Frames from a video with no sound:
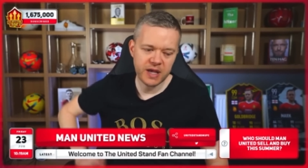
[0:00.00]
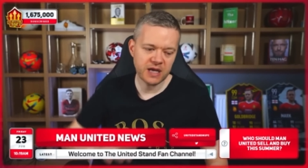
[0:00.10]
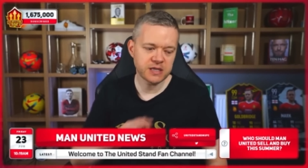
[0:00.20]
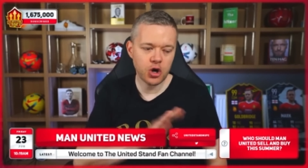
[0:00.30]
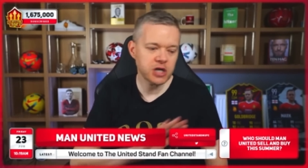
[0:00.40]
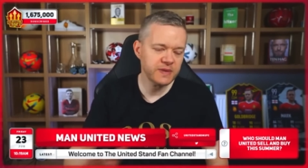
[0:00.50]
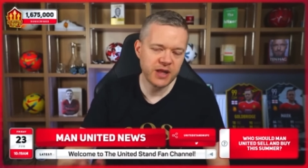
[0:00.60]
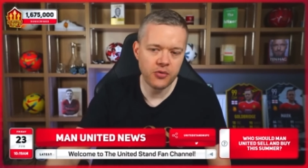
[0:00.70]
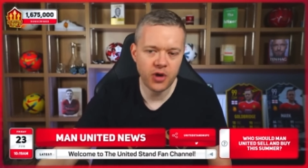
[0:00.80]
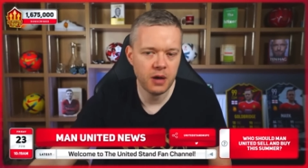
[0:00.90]
as long as we
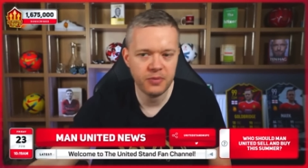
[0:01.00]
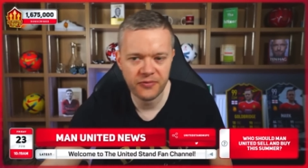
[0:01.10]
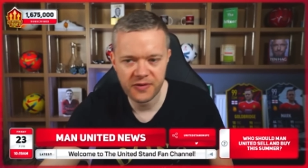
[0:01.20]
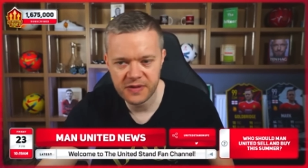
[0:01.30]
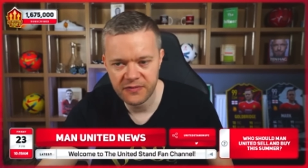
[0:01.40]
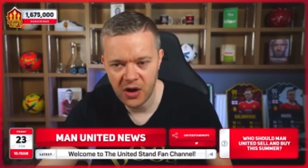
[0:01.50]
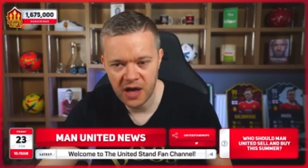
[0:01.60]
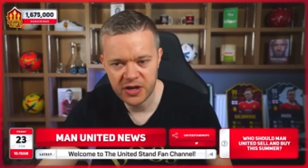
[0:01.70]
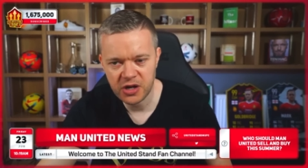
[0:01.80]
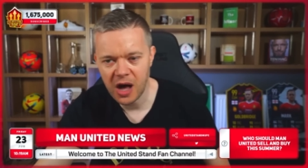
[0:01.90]
don't go above 55,
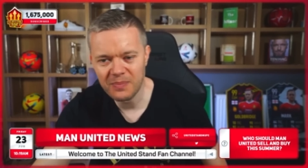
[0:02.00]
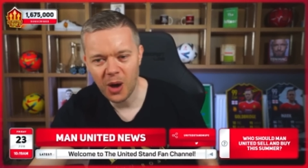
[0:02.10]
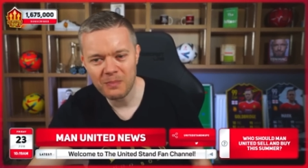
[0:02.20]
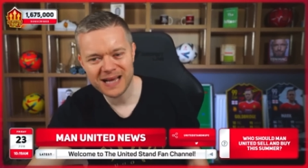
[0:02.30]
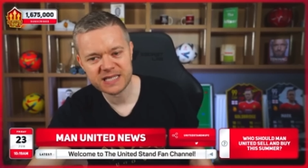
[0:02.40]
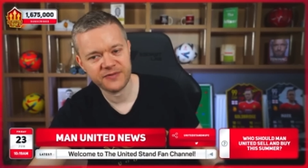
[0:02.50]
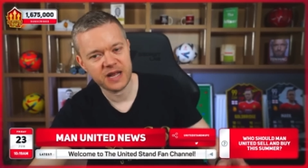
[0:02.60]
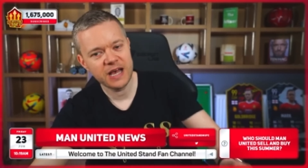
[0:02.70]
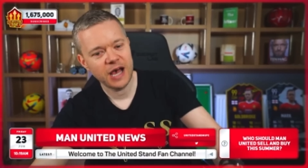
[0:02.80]
and look, I'm not massively...